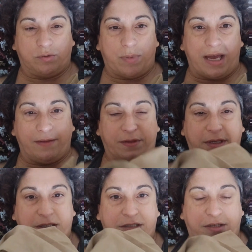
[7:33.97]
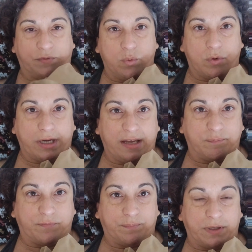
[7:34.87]
buy these if you
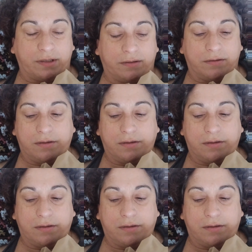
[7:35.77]
have been